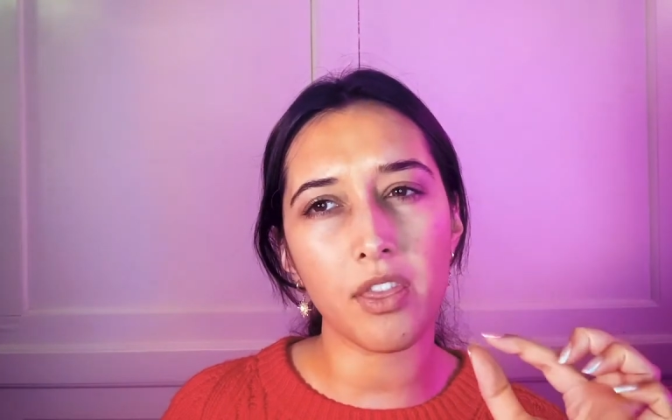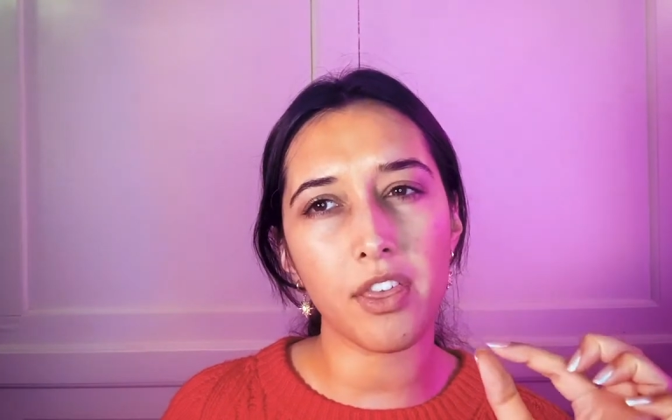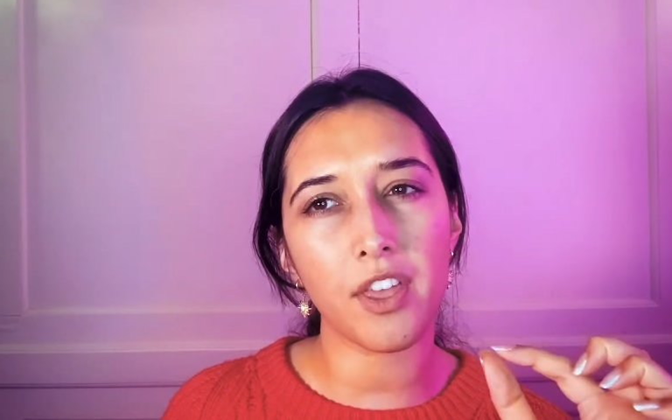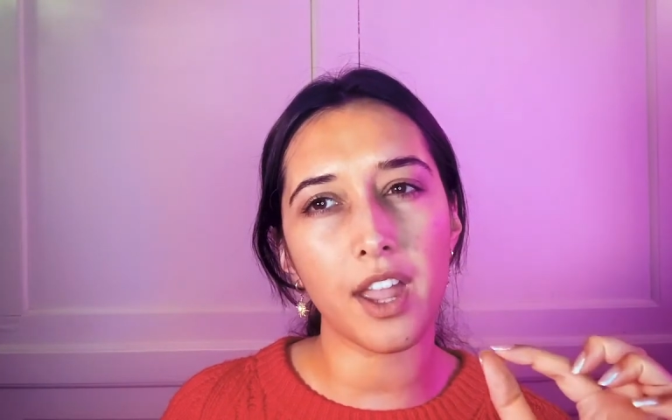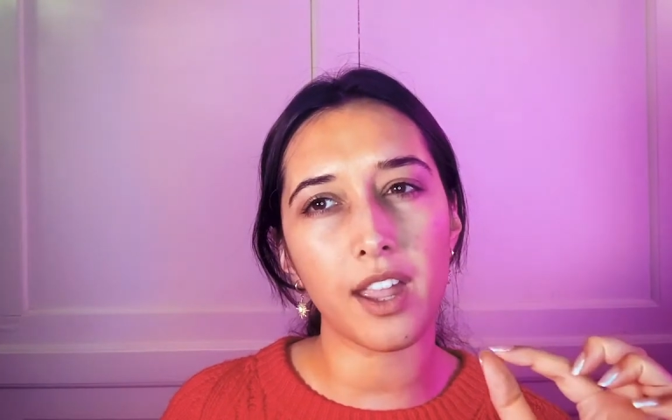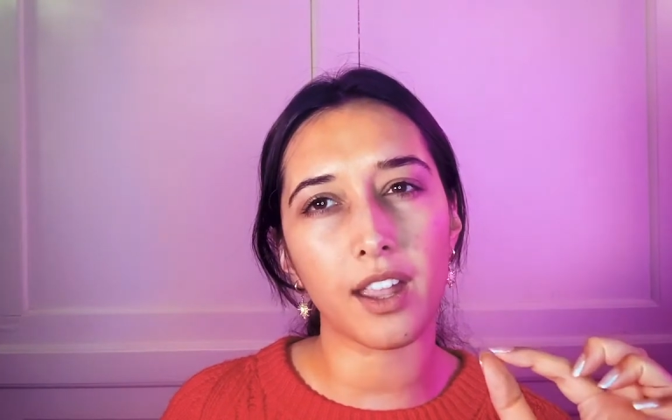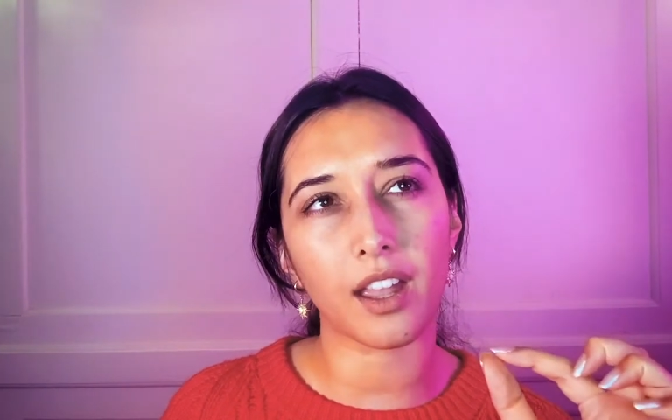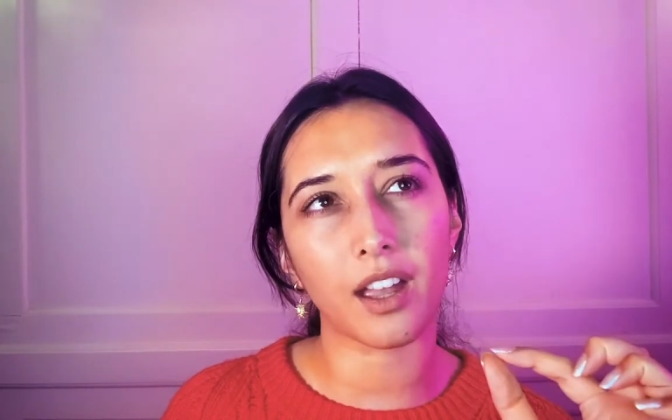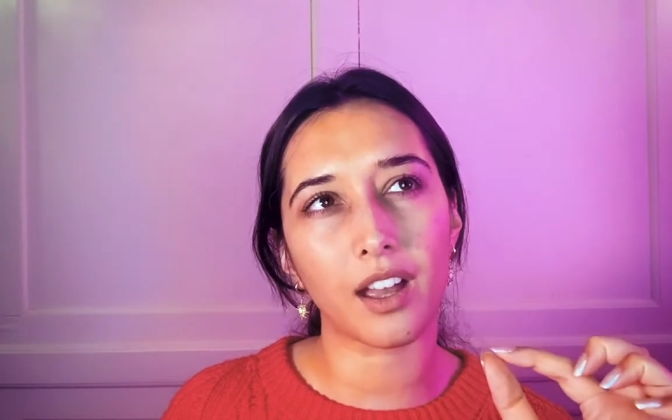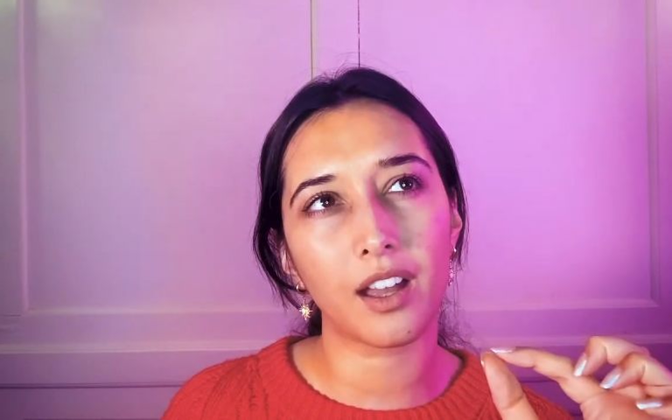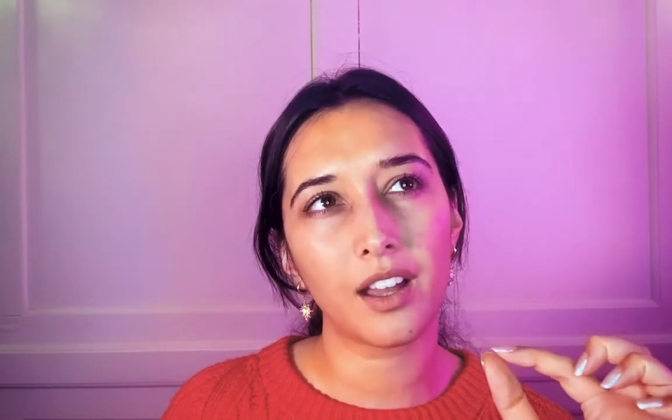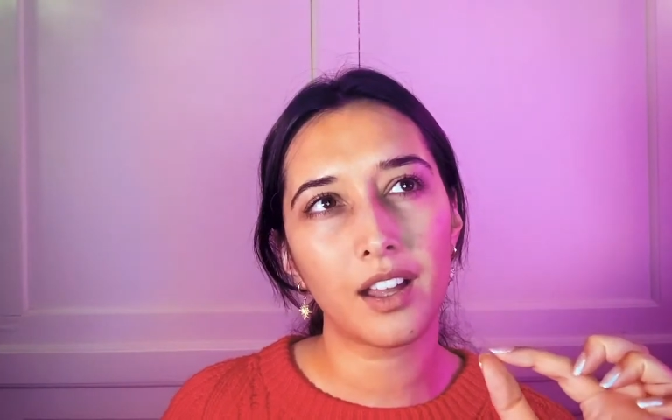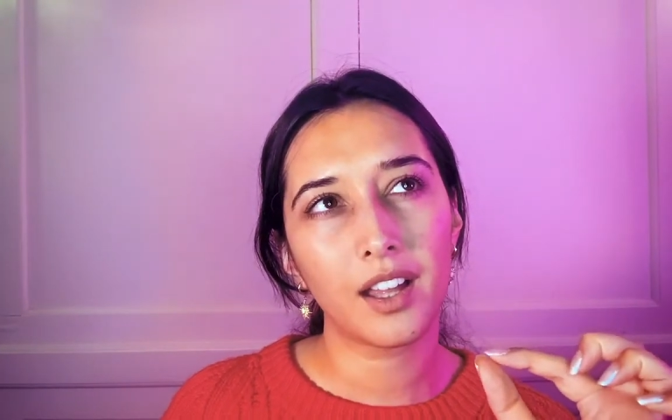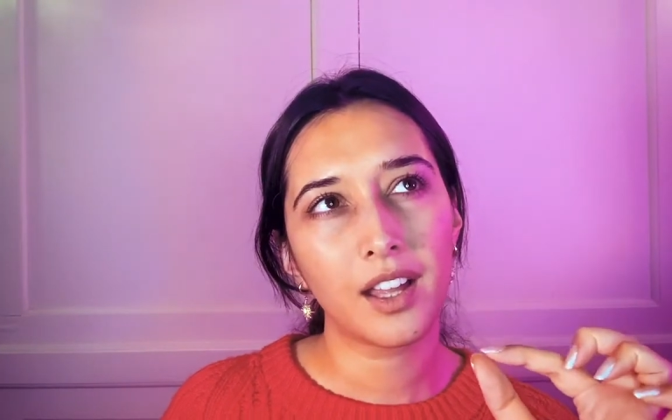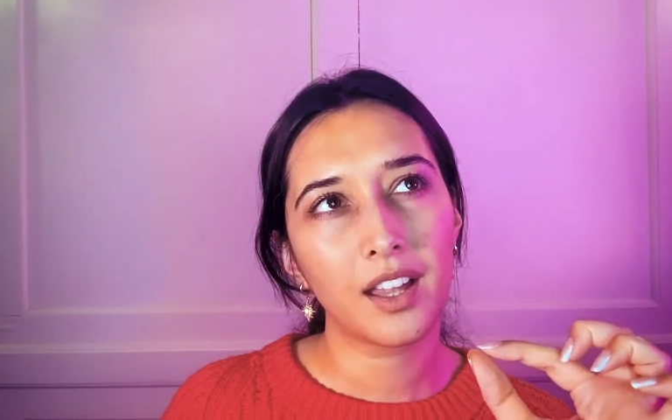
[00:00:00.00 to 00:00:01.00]
thing
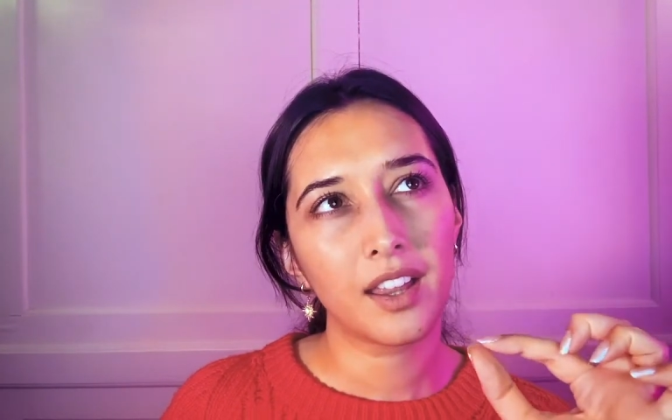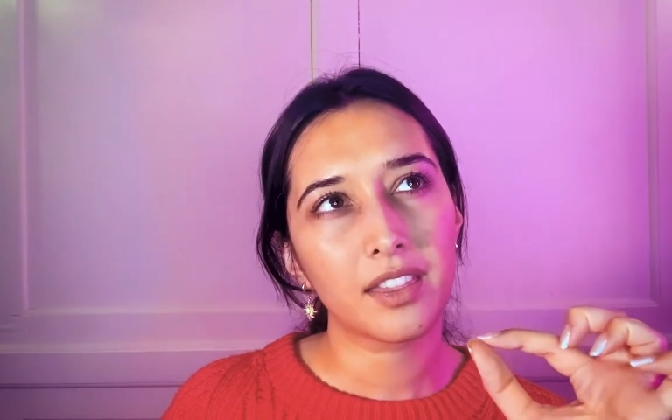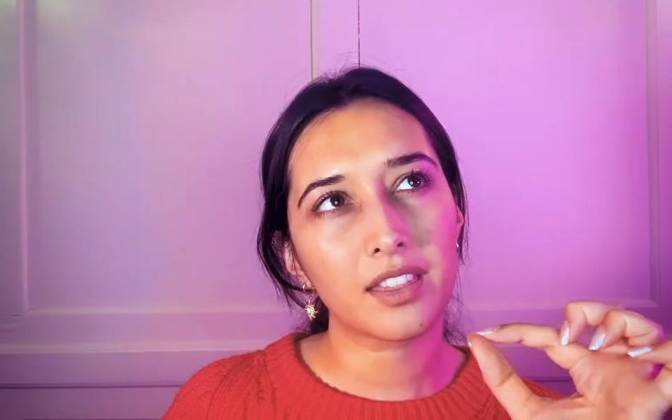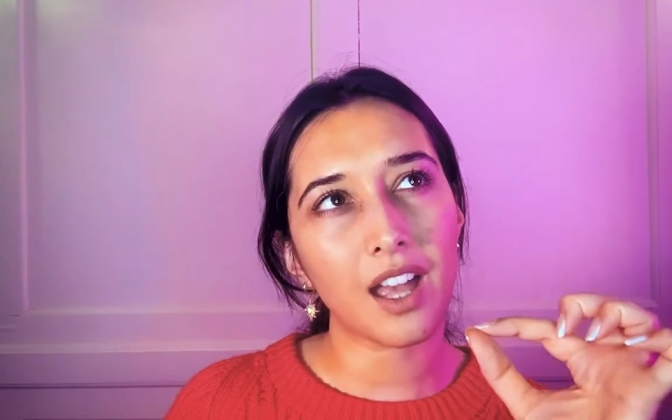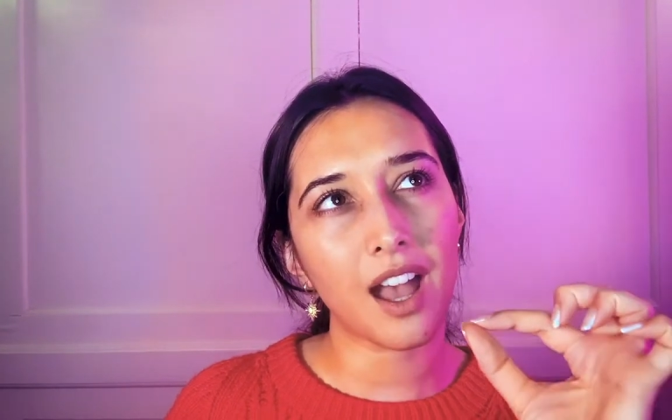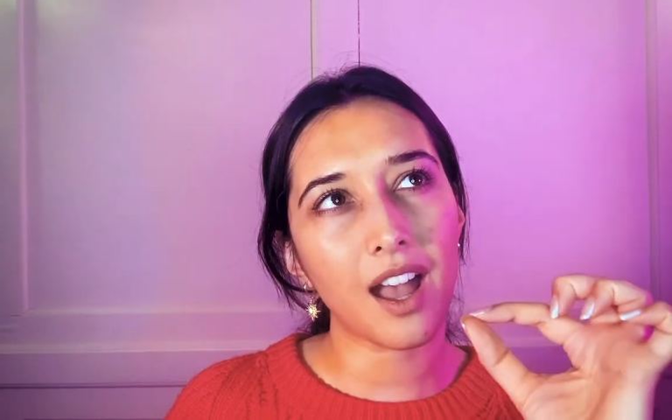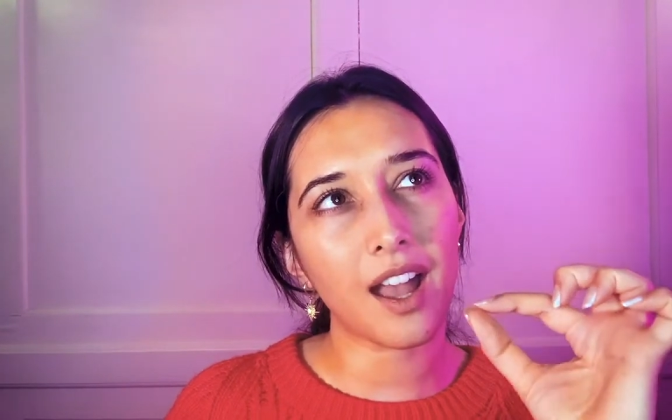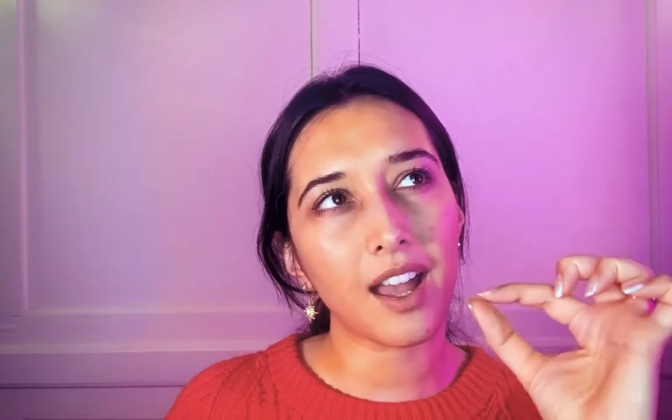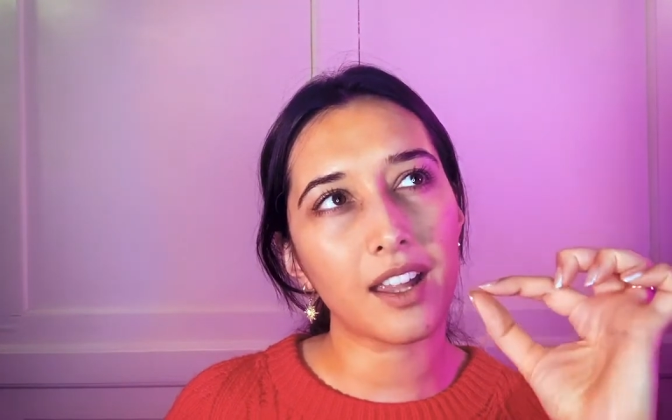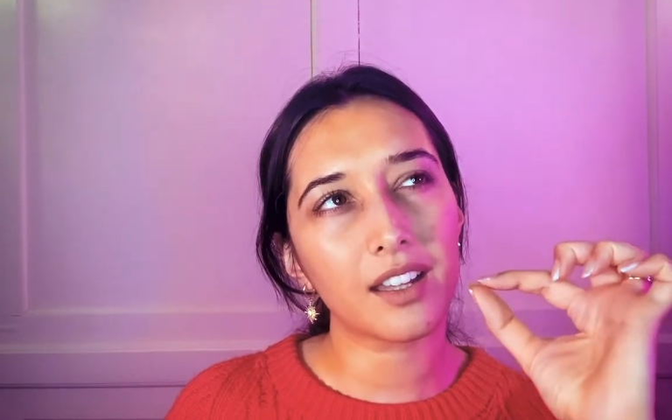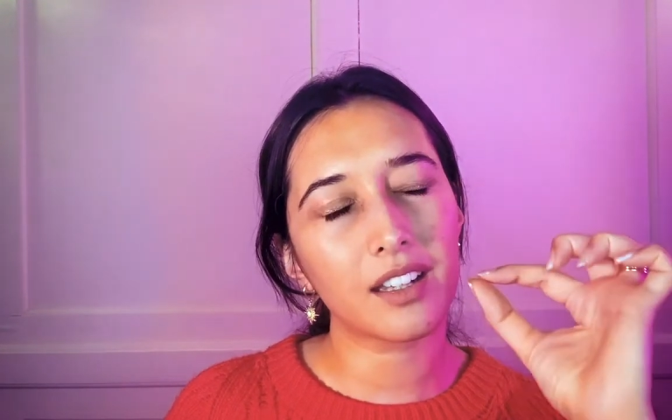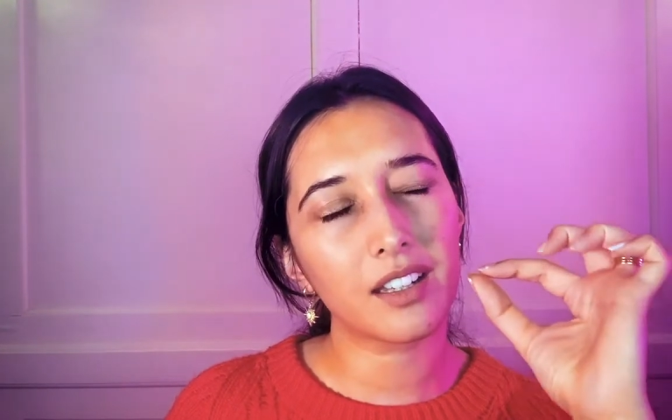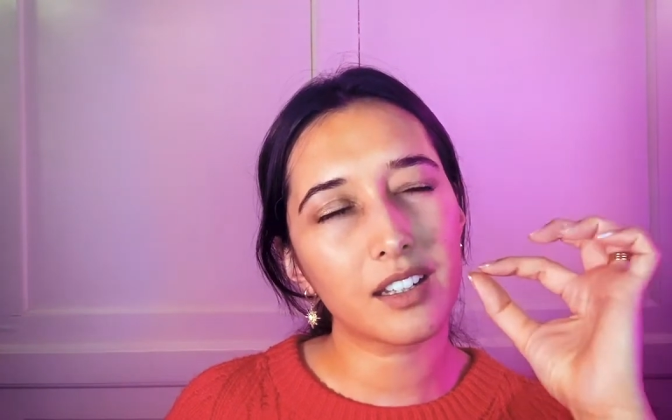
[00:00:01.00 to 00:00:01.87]
that